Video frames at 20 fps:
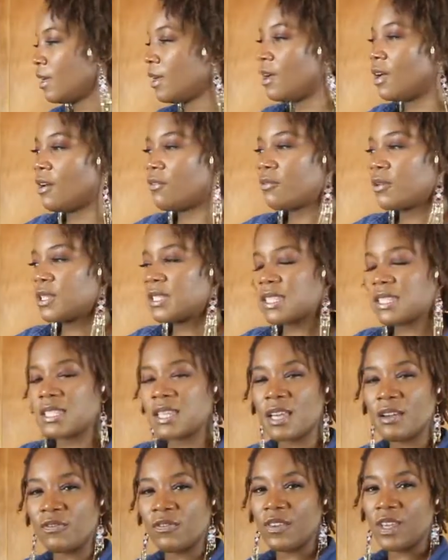of what's
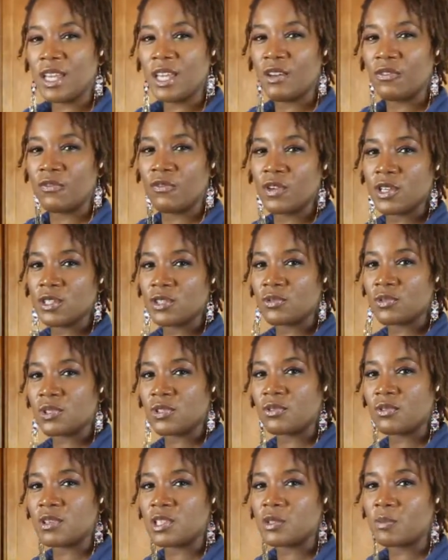left in freezer
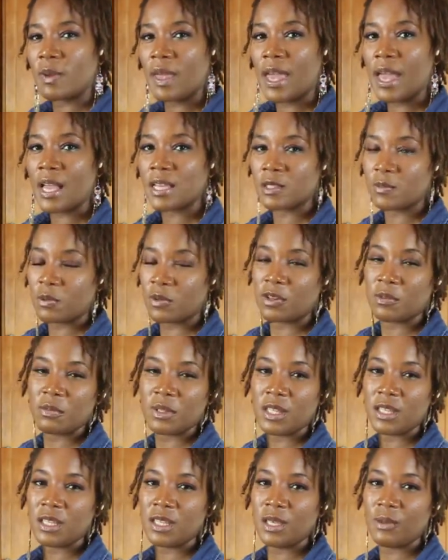storage bags, put them
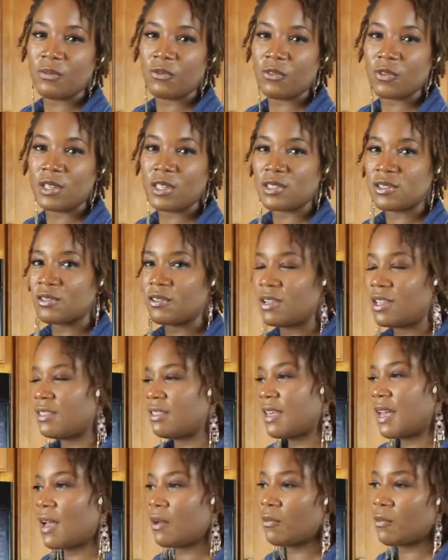in the deep freezer, and
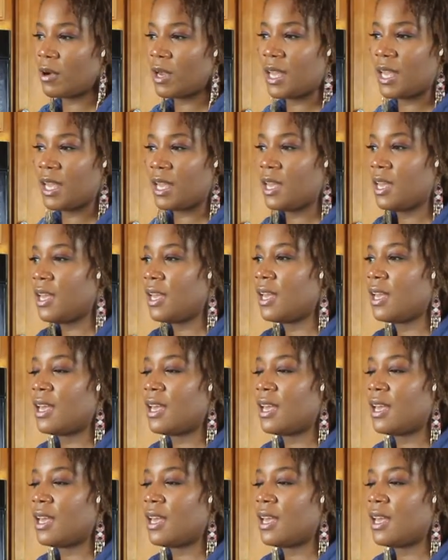that way